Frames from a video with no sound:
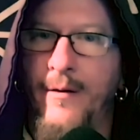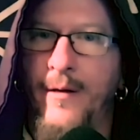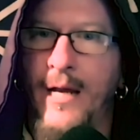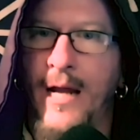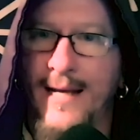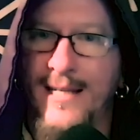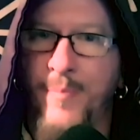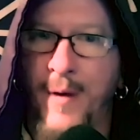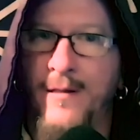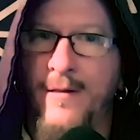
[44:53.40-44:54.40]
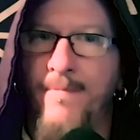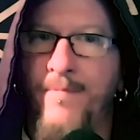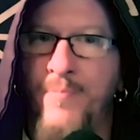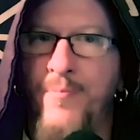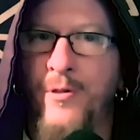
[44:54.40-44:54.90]
and I expect
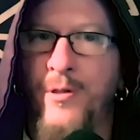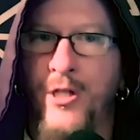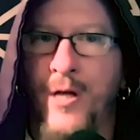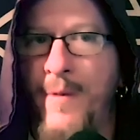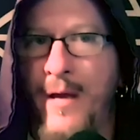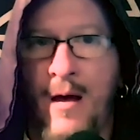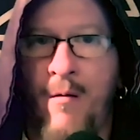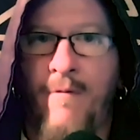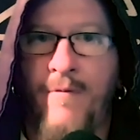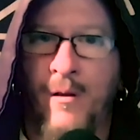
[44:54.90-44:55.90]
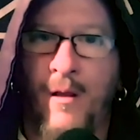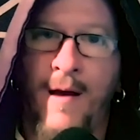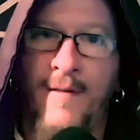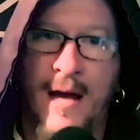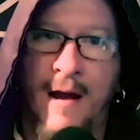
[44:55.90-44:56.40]
people to shut me out of their
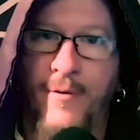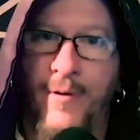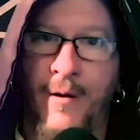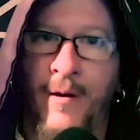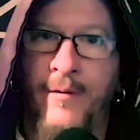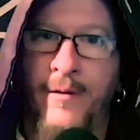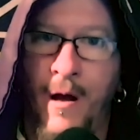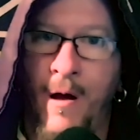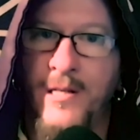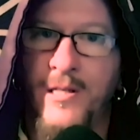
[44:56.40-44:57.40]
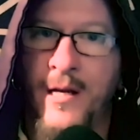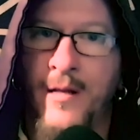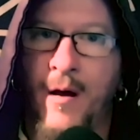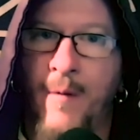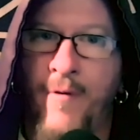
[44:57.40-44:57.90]
lives after hearing the honesty and
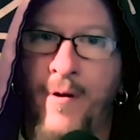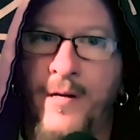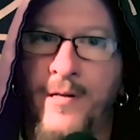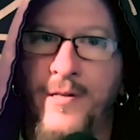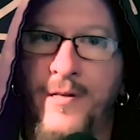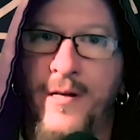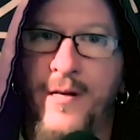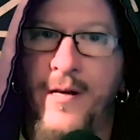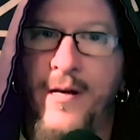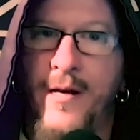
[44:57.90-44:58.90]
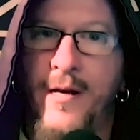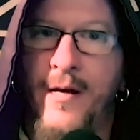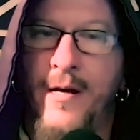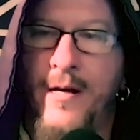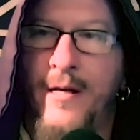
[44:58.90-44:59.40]
the upfrontness.
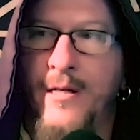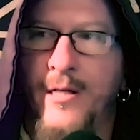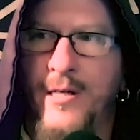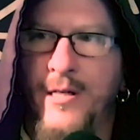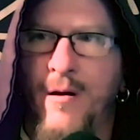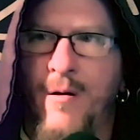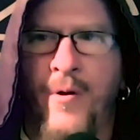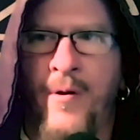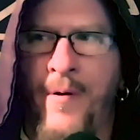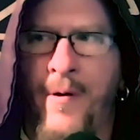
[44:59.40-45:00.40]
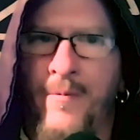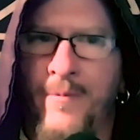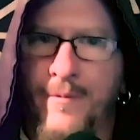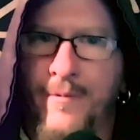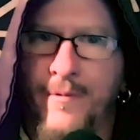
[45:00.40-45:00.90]
And she said, oh, no, no, no.
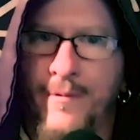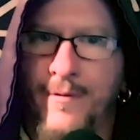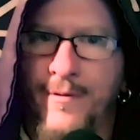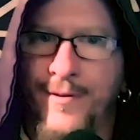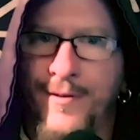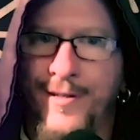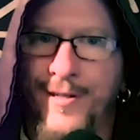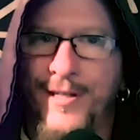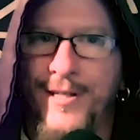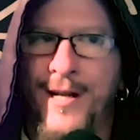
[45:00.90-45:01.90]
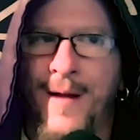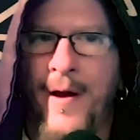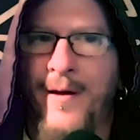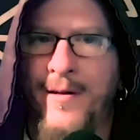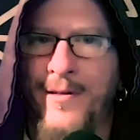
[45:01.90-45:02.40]
She said, I'm
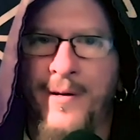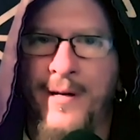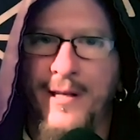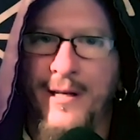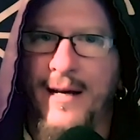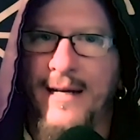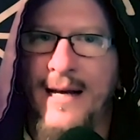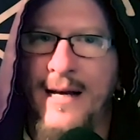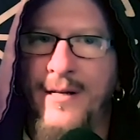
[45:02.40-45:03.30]
not going to do anything like that.